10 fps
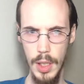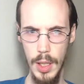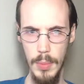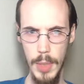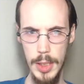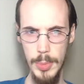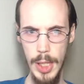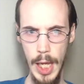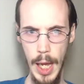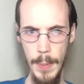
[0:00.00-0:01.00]
It makes me
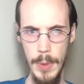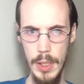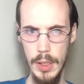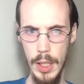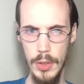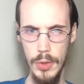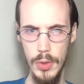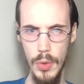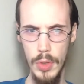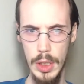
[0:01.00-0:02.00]
happy that you're
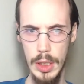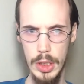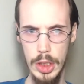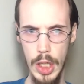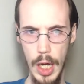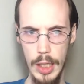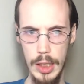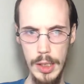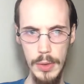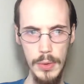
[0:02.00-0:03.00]
going to get shot
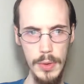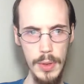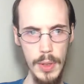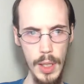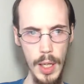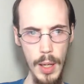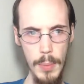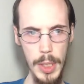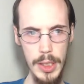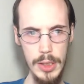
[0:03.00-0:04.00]
and killed.
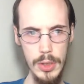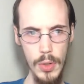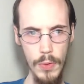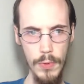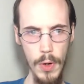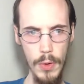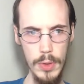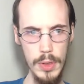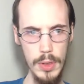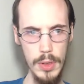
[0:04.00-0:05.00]
Because it's your own
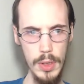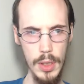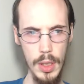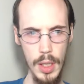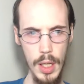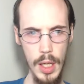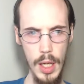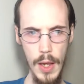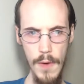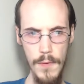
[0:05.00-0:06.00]
fault.
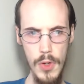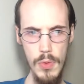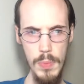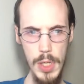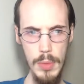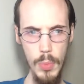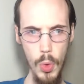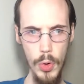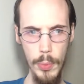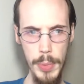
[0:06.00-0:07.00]
If you'd been
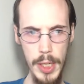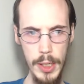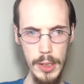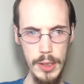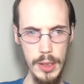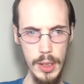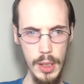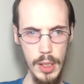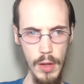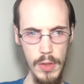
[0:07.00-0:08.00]
more obedient,
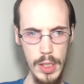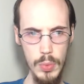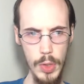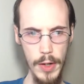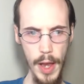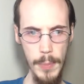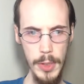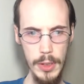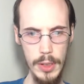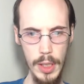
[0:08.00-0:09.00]
none of this would have
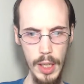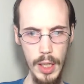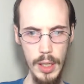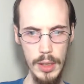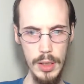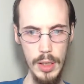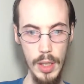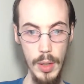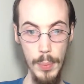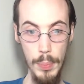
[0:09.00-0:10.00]
happened. And,
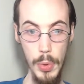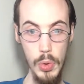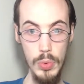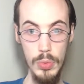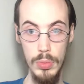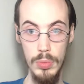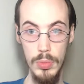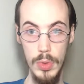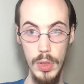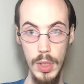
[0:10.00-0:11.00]

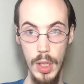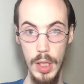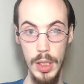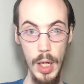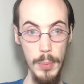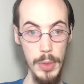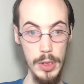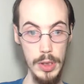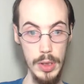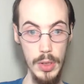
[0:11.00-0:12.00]
boom, a
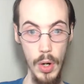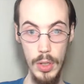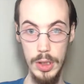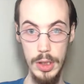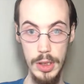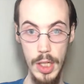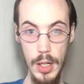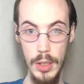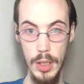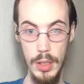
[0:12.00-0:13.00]
bunch of guards just
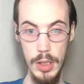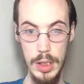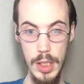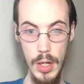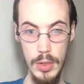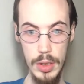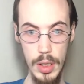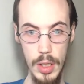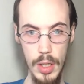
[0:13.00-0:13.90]
there. The stairs.